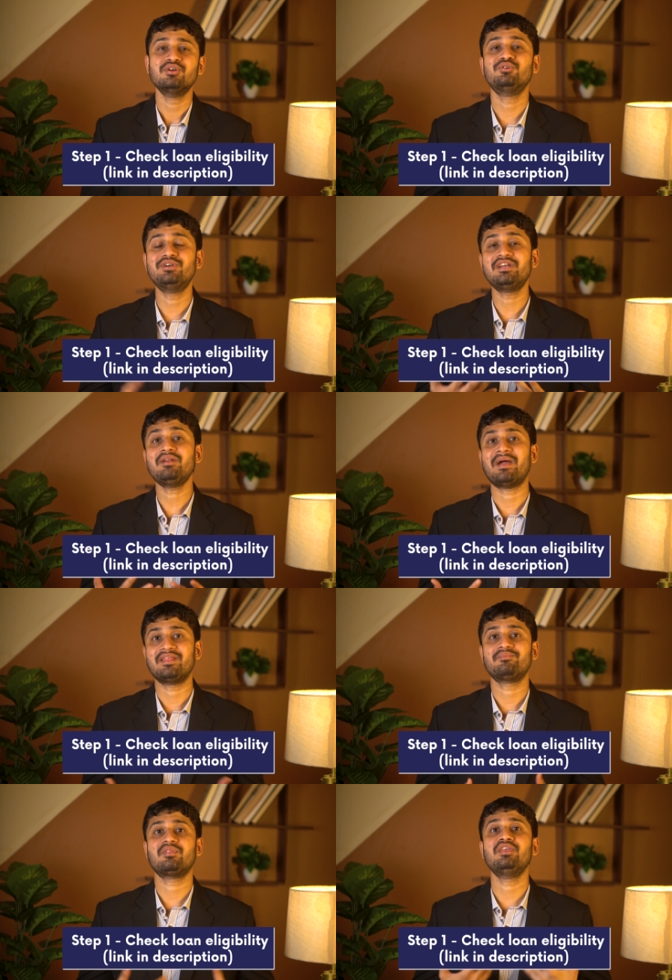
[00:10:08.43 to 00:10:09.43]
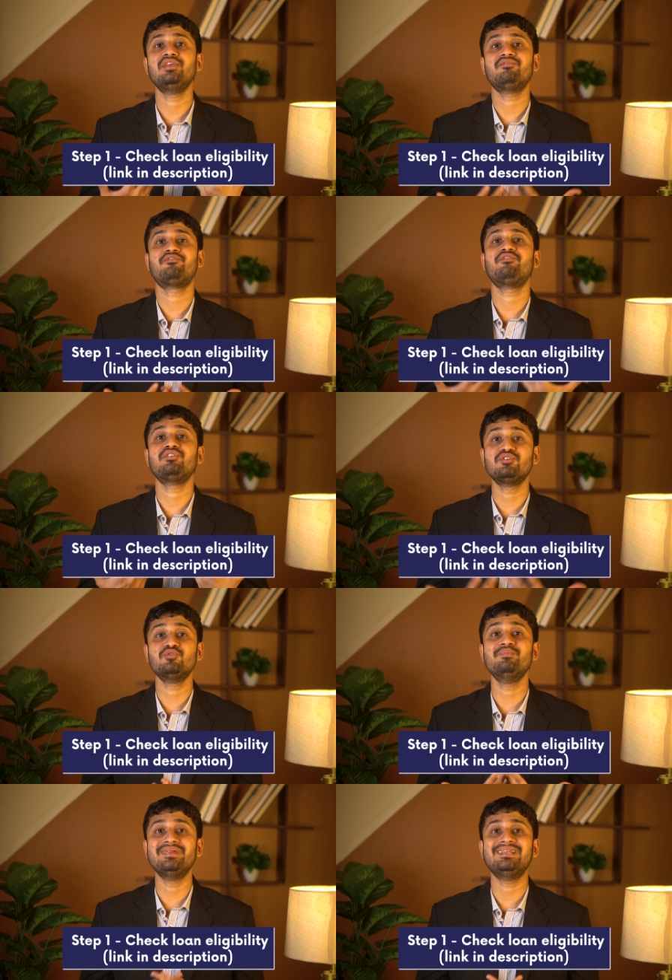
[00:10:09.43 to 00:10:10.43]
to determine if
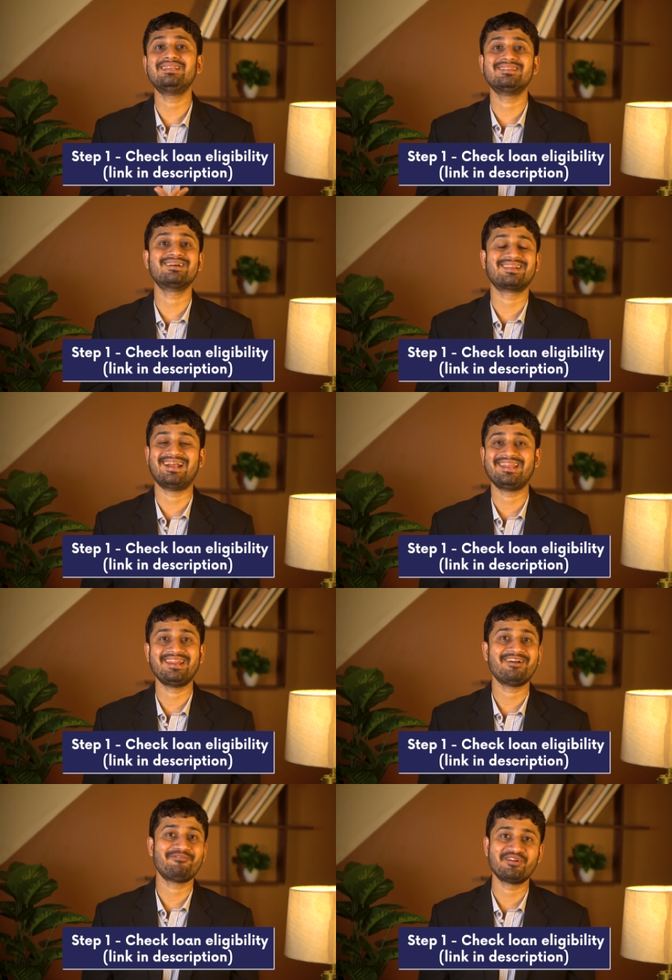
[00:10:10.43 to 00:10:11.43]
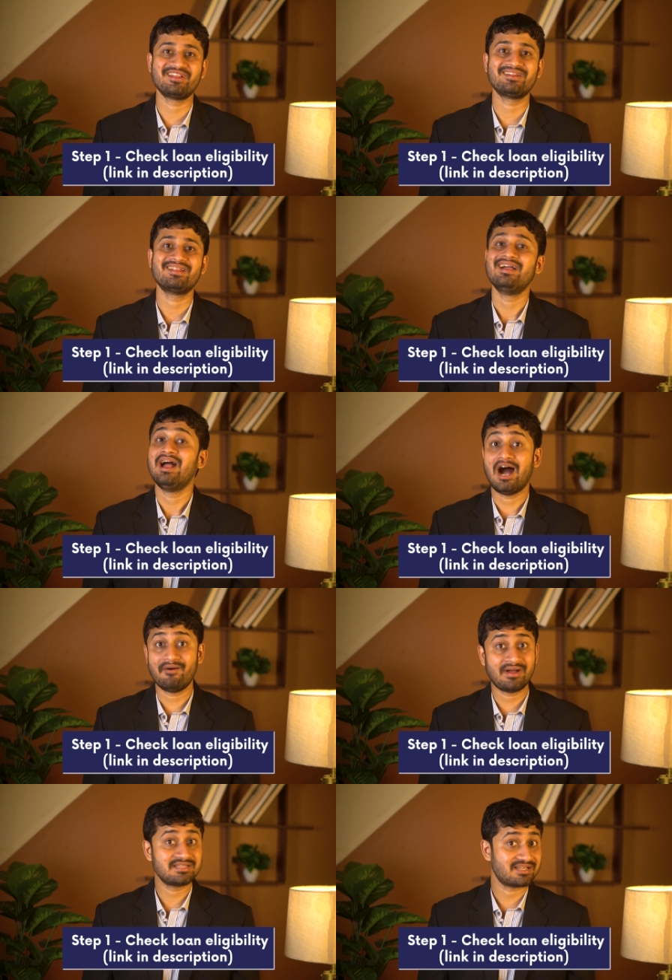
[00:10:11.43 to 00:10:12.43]
you meet the criteria for an
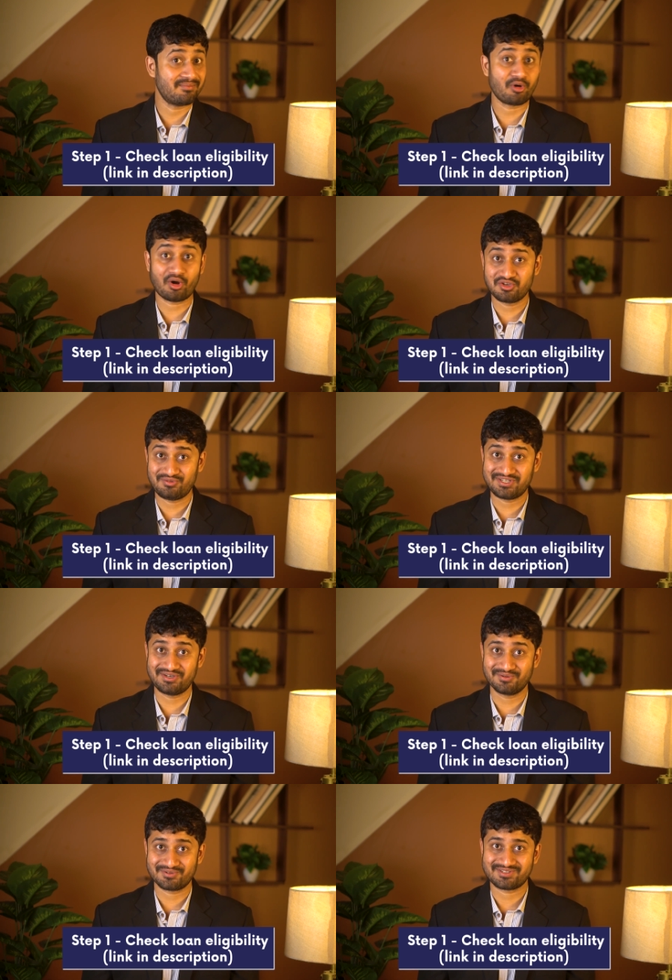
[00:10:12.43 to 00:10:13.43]
Avanse abroad education.